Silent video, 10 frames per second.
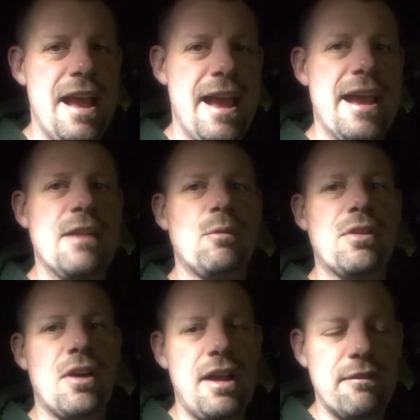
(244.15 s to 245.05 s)
and with
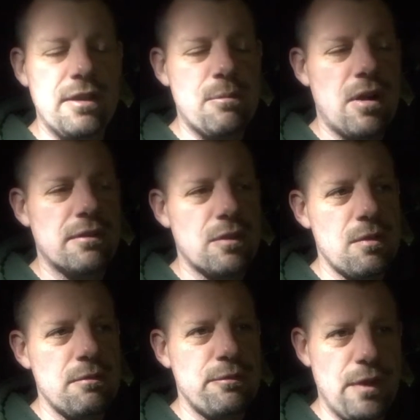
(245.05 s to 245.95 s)
every
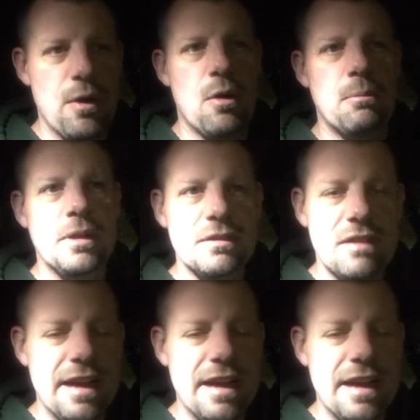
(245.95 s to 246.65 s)
Marvel film,